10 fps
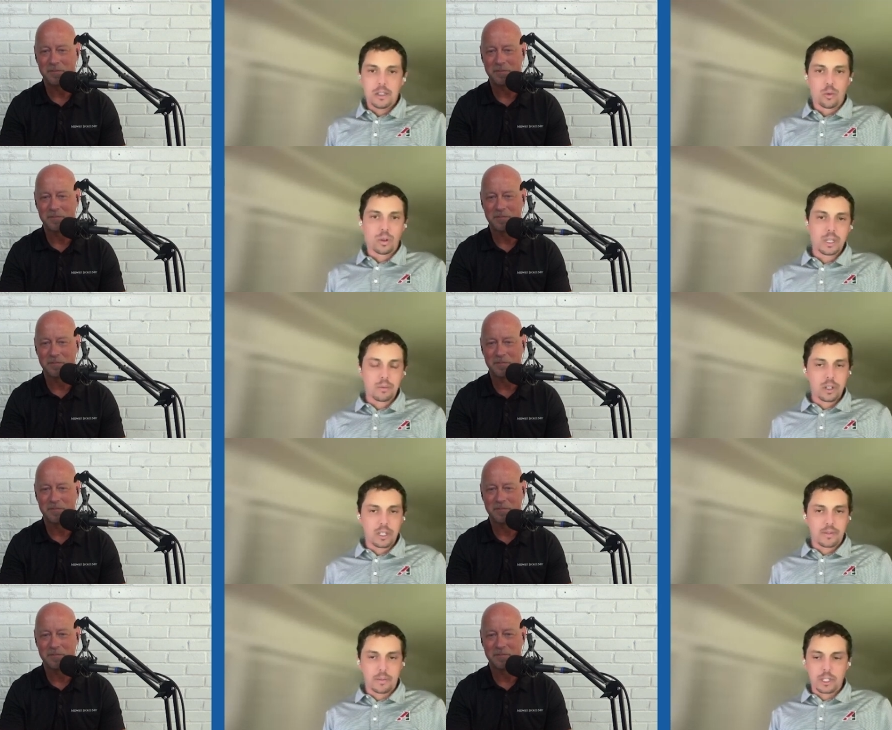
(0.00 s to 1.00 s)
Speaker 1: you know, William
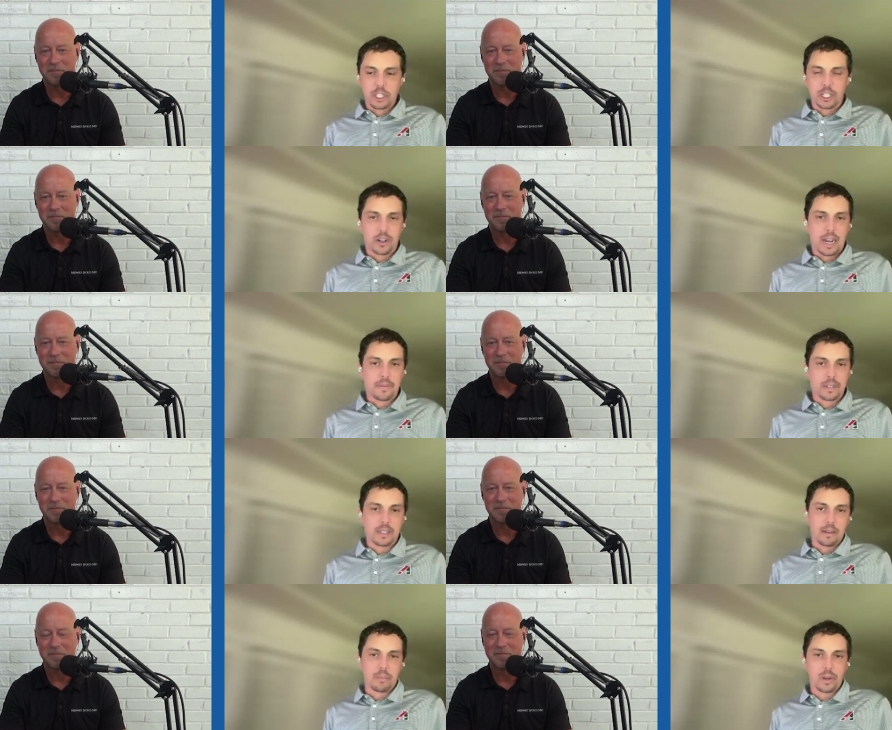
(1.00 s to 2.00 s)
Woods from a geographic
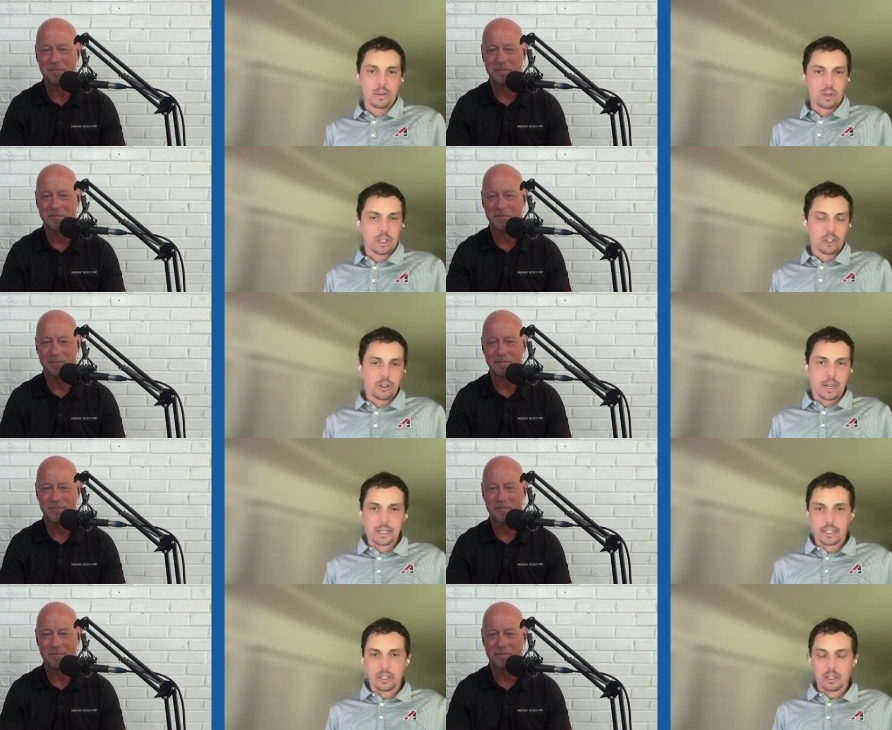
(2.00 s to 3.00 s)
standpoint and what they're
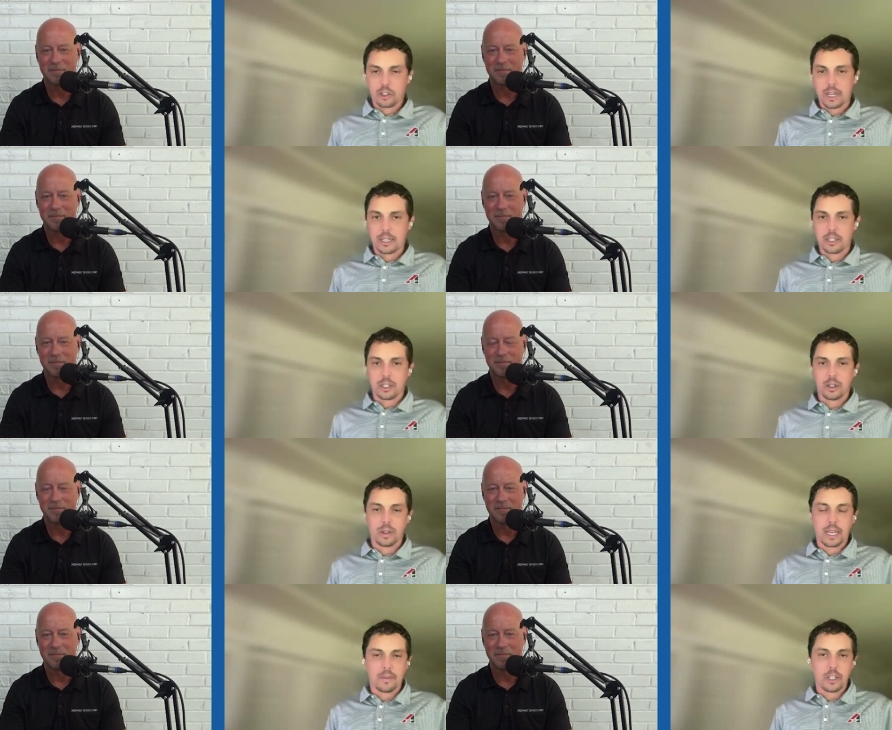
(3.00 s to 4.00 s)
trying to trying to
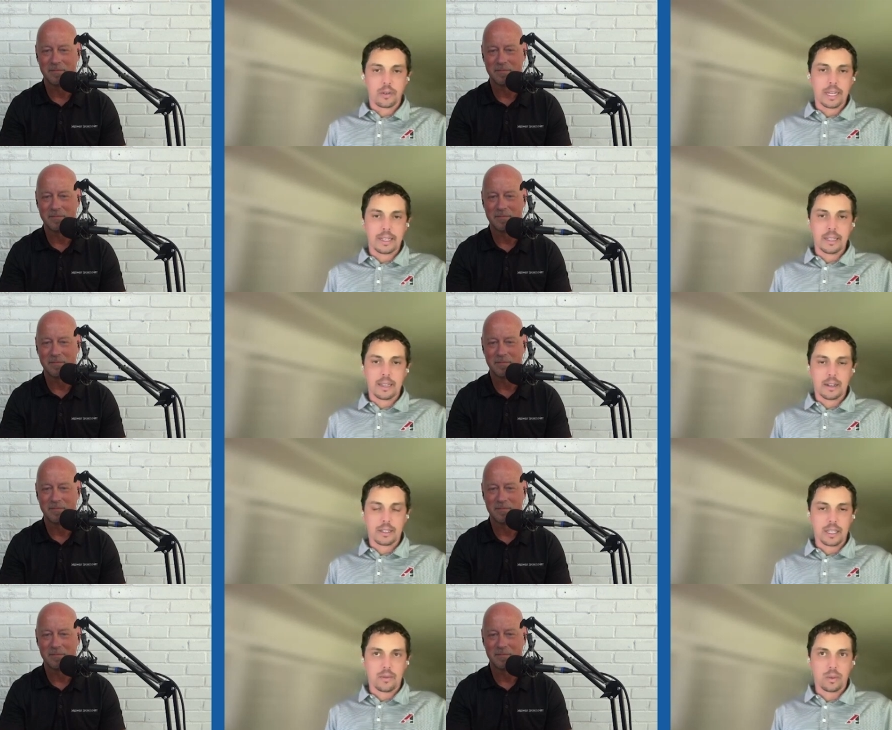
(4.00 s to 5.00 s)
do. They have a new AD
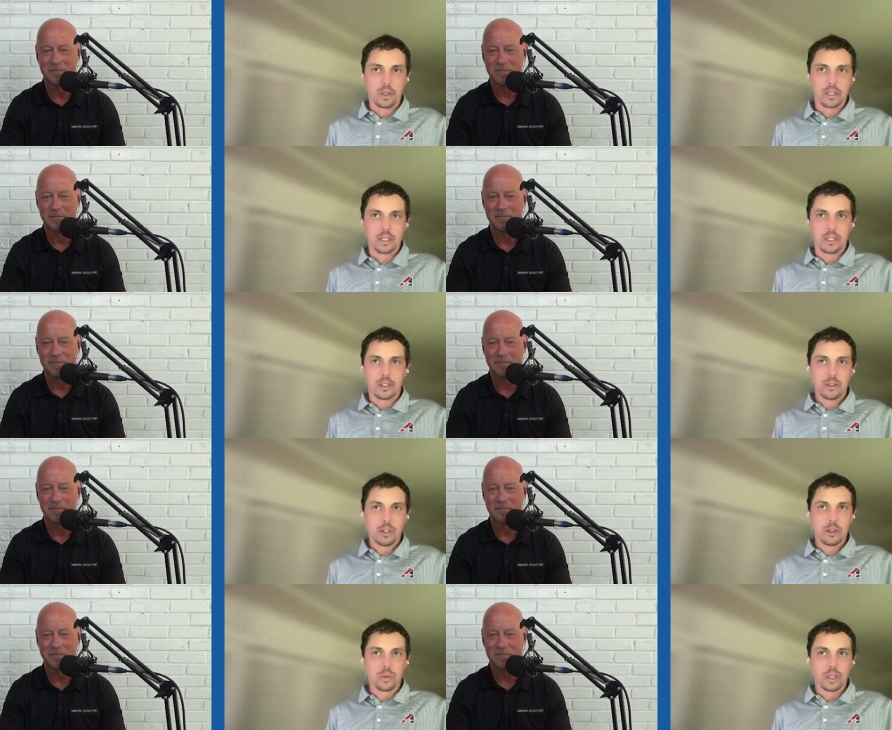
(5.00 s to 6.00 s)
there, Steve Wilson,
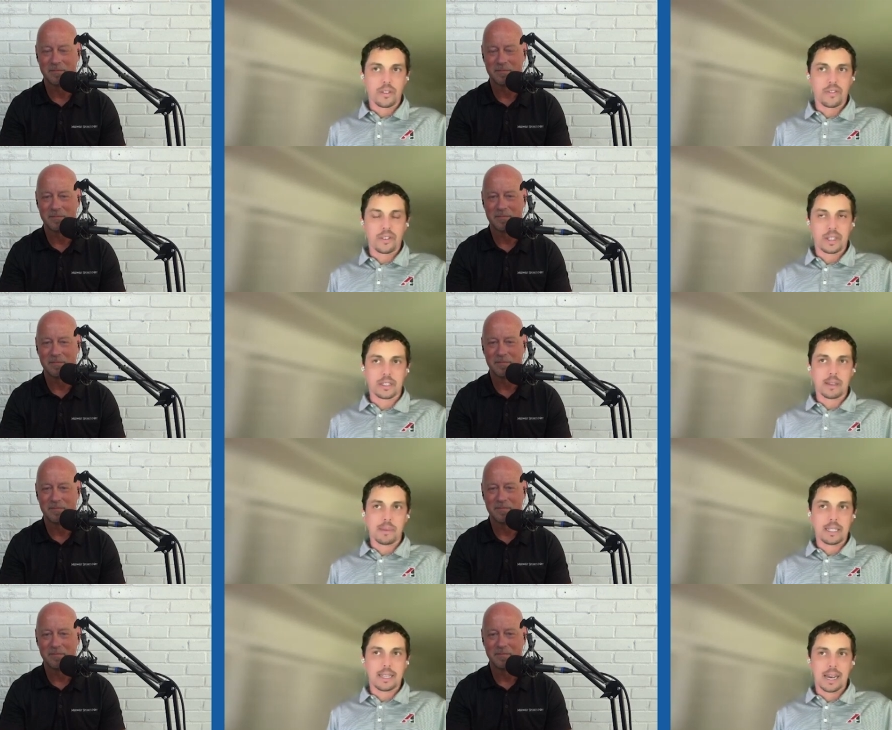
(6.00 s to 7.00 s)
who who really fits
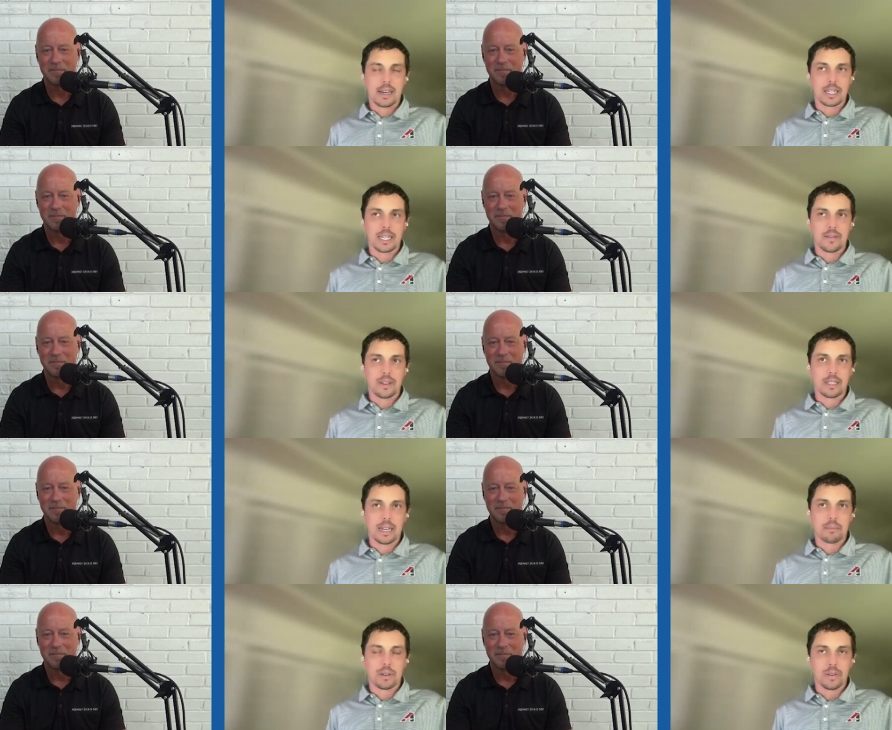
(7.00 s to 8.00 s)
the mentality of the
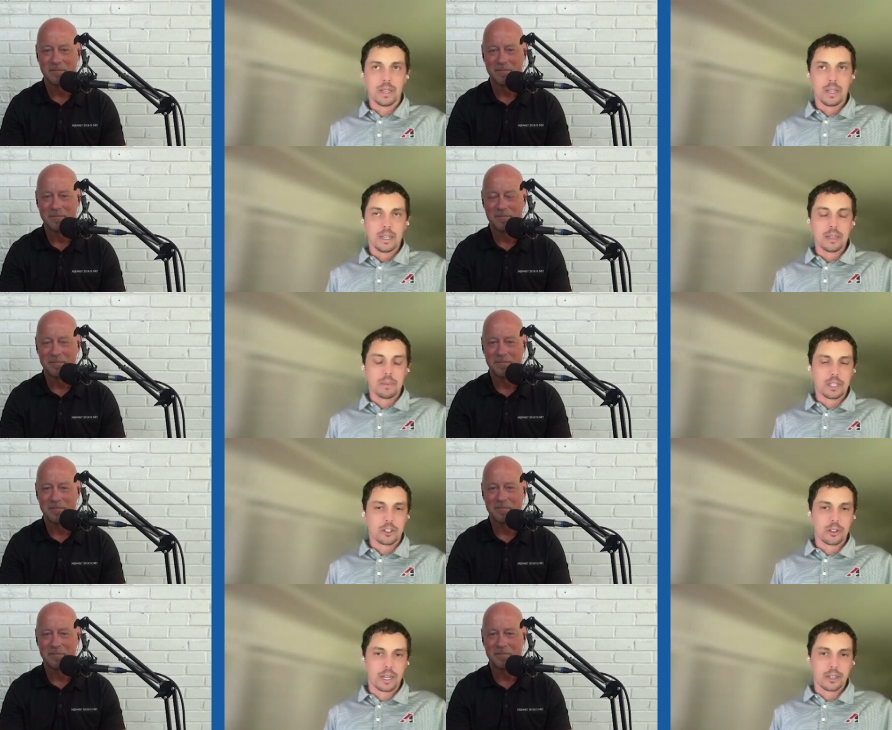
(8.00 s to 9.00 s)
type of
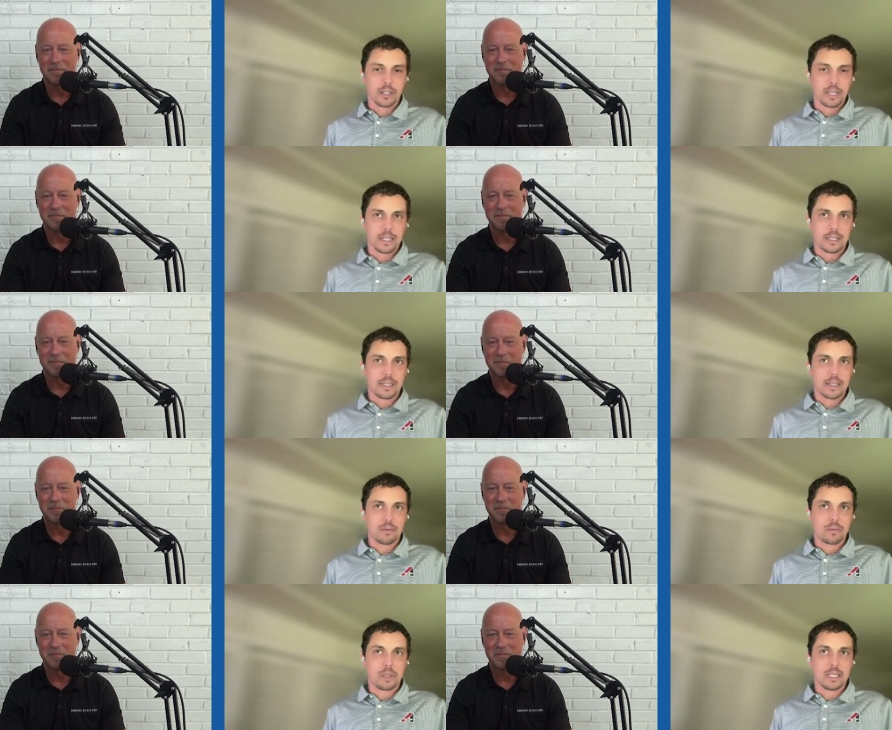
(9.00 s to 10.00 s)
administrator that
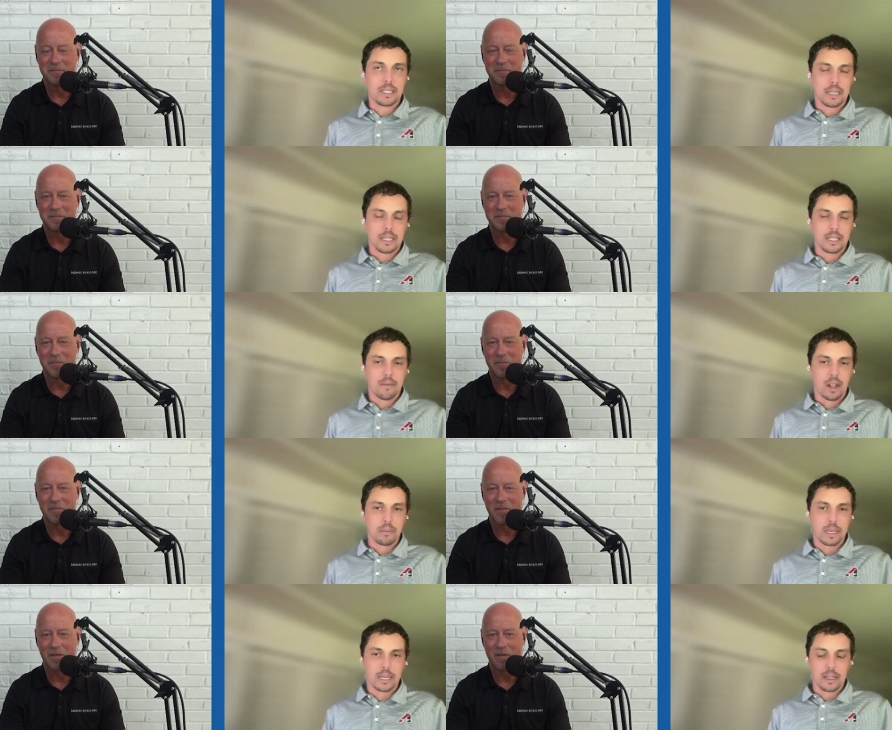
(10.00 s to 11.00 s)
that we see
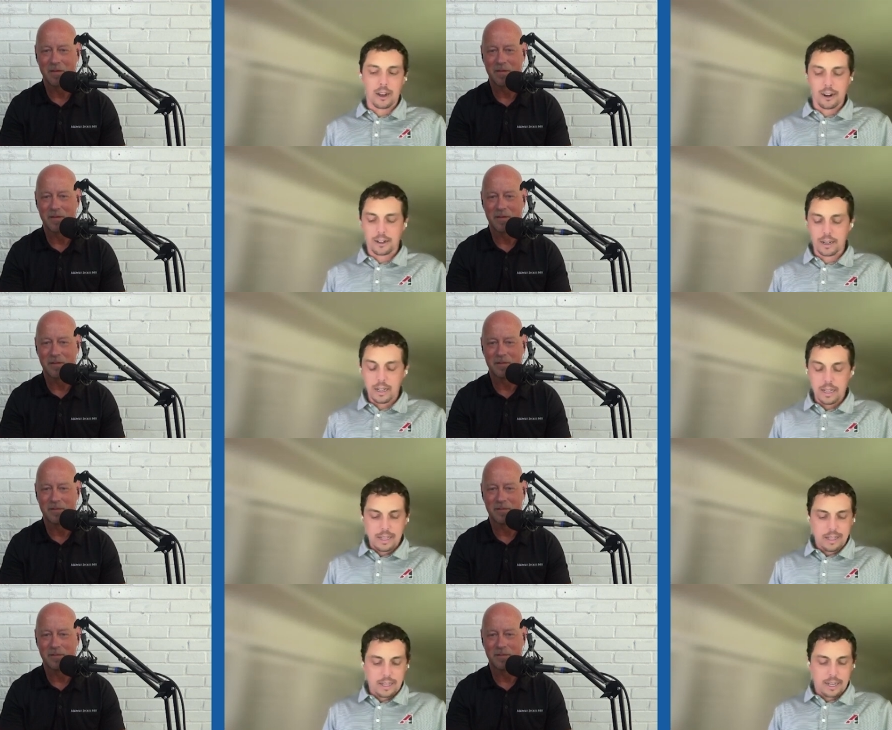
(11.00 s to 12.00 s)
developing in the heart.
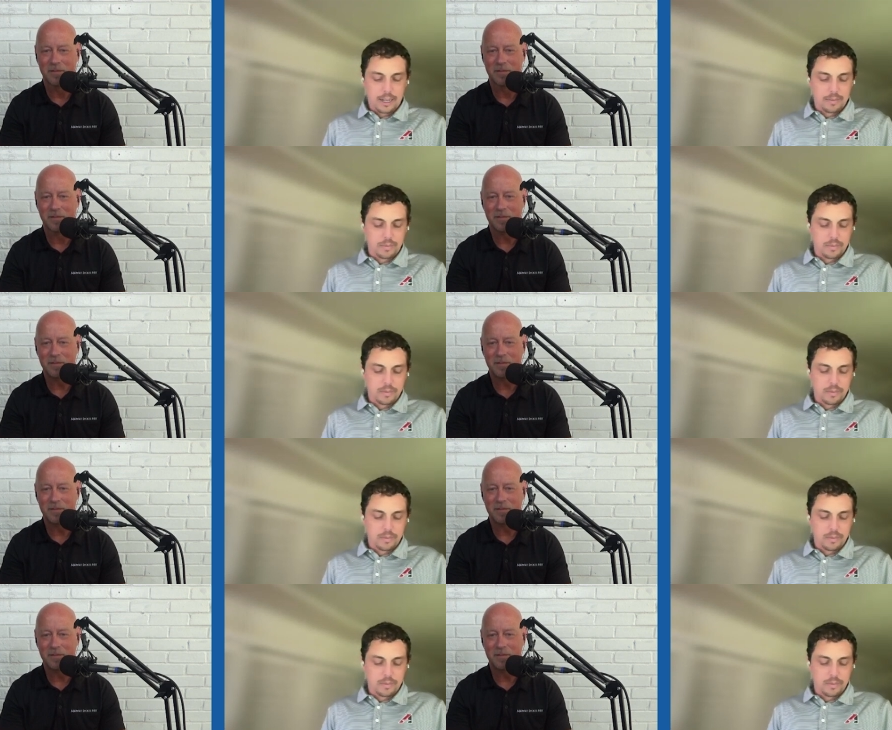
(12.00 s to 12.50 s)
Um,